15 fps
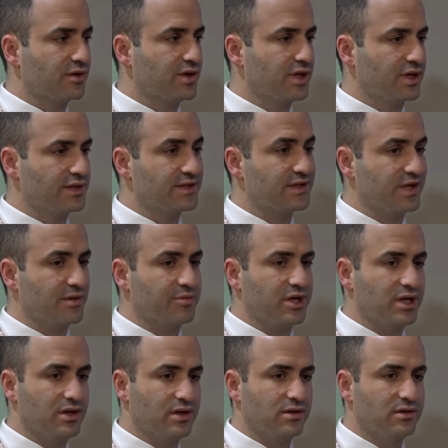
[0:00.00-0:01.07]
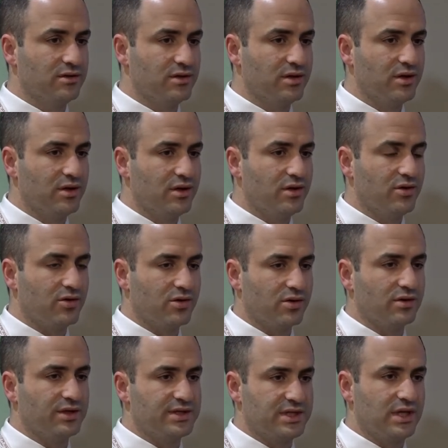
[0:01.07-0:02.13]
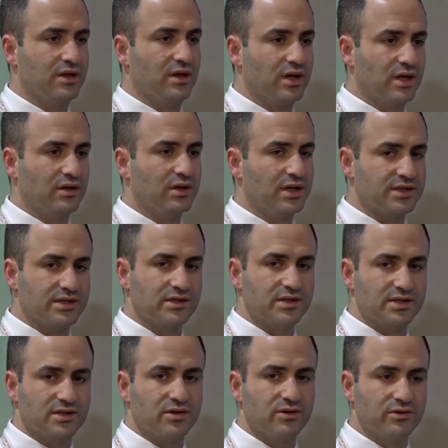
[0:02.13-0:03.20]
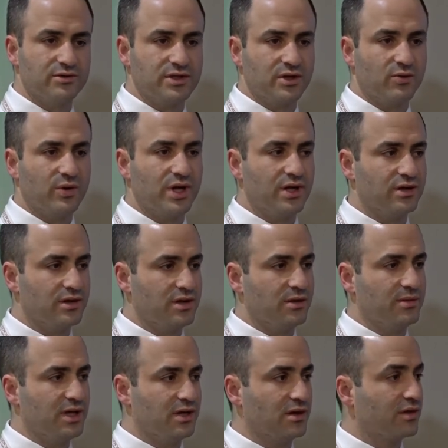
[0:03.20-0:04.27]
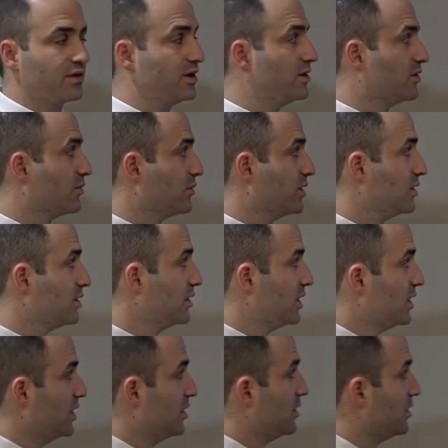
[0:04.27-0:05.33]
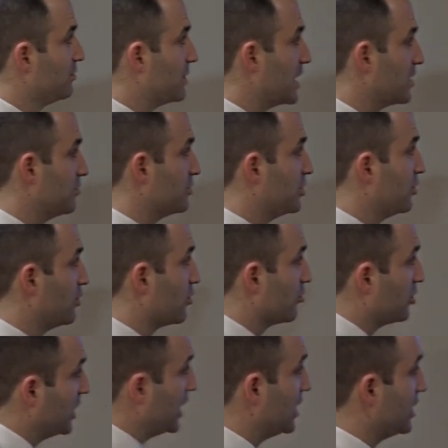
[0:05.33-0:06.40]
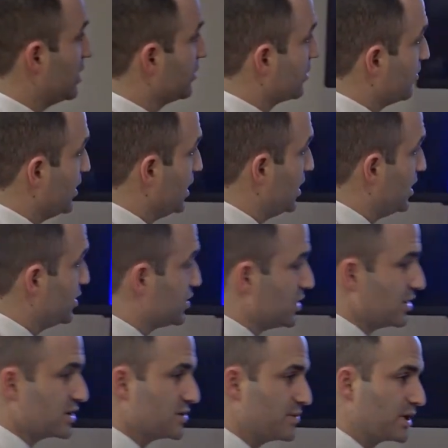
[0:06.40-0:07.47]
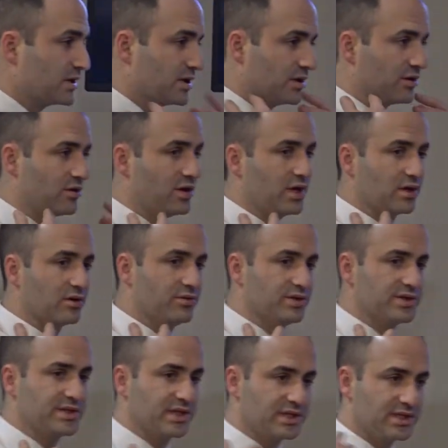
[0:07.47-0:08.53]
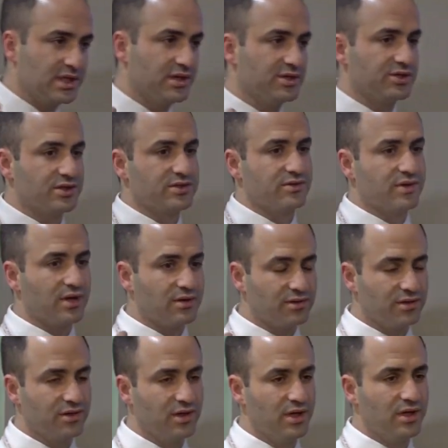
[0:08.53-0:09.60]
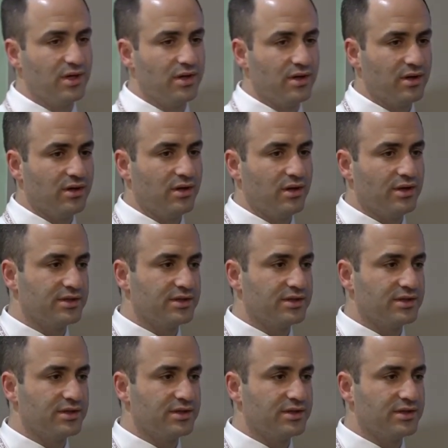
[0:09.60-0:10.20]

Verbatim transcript: gets really sore, they can stop eating or at least eat a lot less, and they start losing weight, and they may get thinner. Well, my computer planned out the radiation expecting their neck was 16 inches around.